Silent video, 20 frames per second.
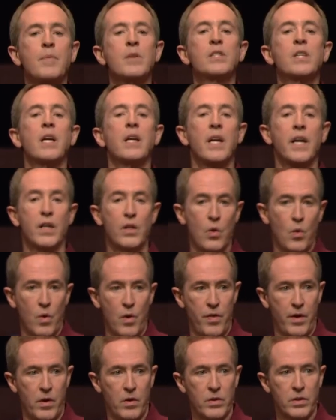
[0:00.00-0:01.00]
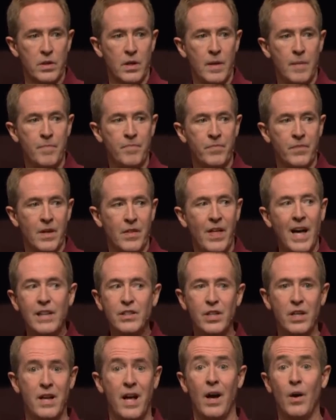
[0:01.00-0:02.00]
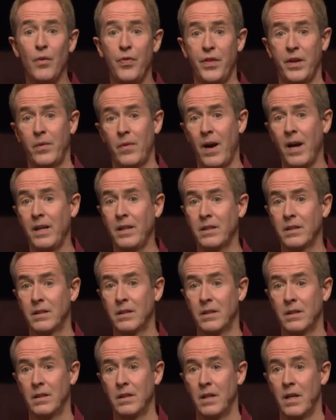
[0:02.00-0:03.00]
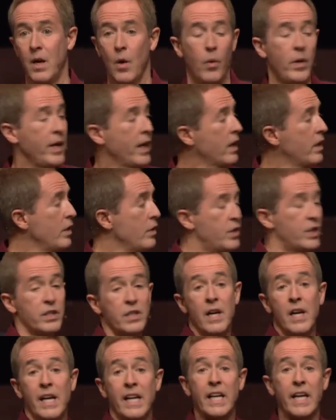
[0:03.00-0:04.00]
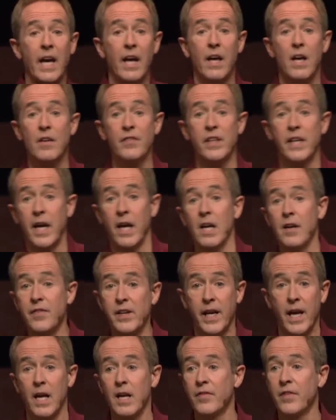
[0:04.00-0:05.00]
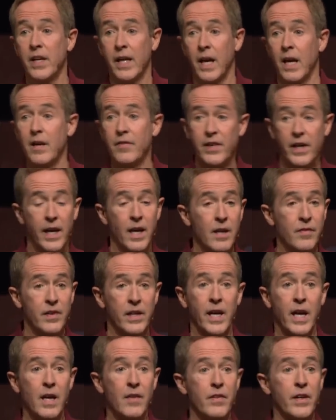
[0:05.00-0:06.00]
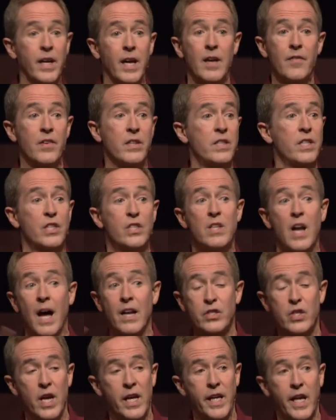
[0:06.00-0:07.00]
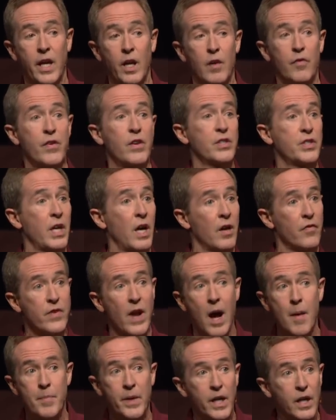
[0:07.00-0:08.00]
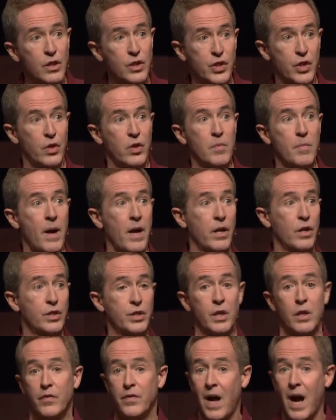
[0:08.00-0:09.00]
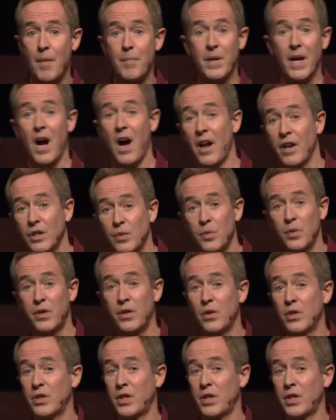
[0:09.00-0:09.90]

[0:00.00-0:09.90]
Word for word: I'm just going to ignore those. That's unhealthy, right? What are you going to do? Just give and give and give and give and give and give and give and just not take care of yourself, not be concerned about yourself, not be honest with